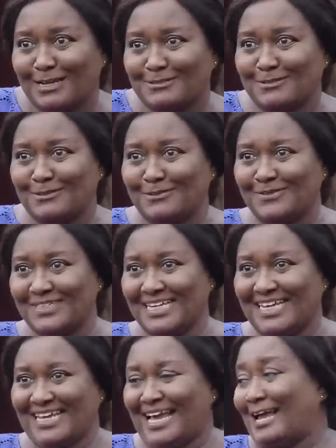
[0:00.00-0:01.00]
big as your own.
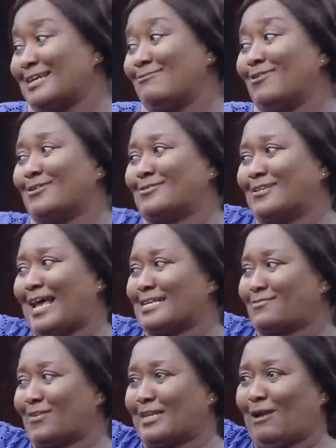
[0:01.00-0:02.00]
I didn't want to
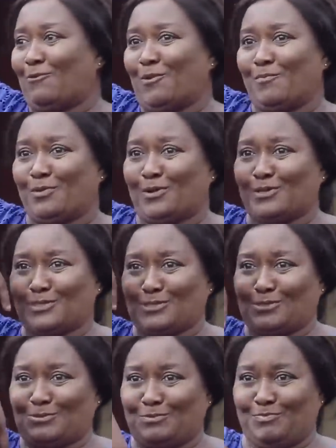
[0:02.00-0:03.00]
ask for that one because
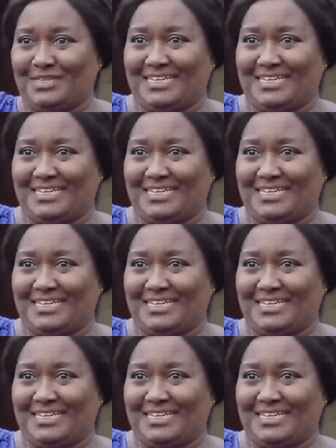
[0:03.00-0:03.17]
it's too